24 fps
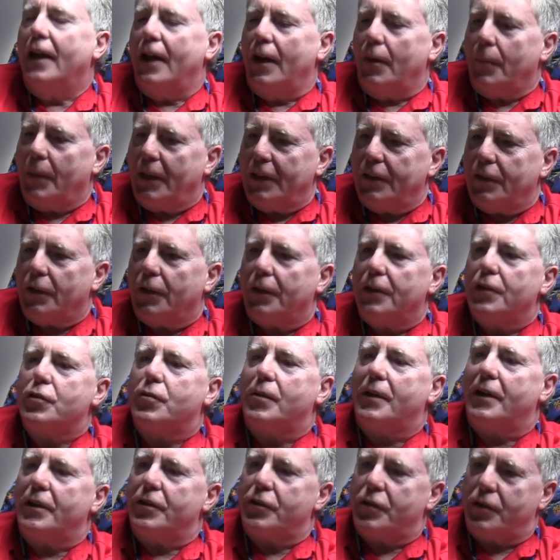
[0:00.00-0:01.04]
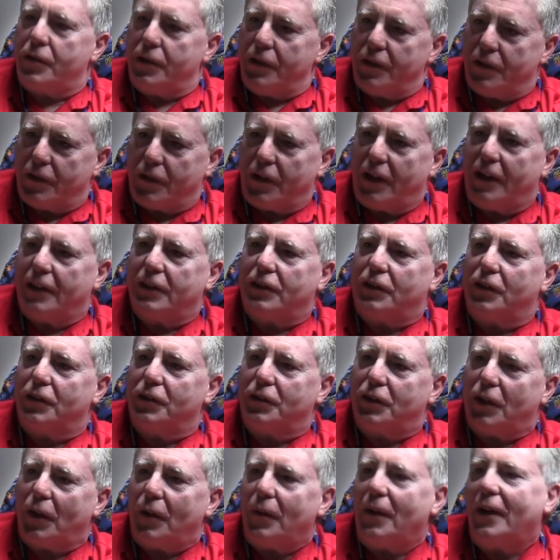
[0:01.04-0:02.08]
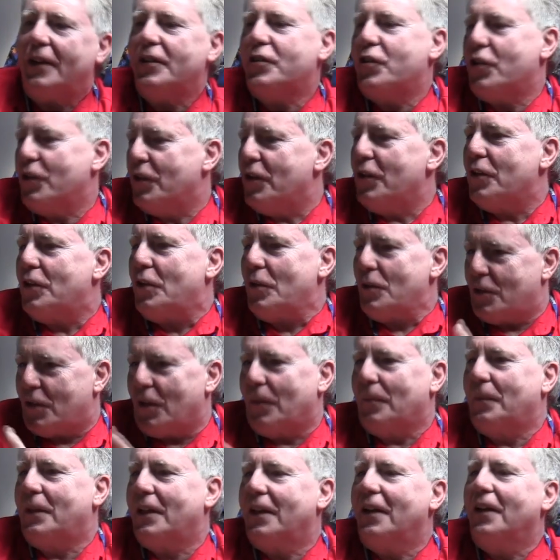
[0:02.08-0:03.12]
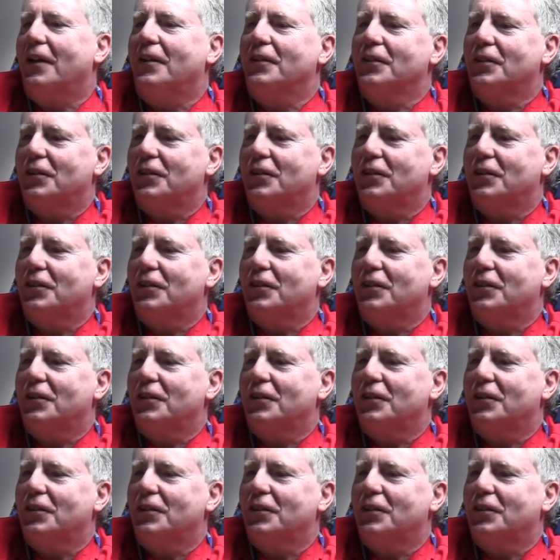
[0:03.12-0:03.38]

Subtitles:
Yeah, my daughters ran junior dragsters. They're itching to do something else.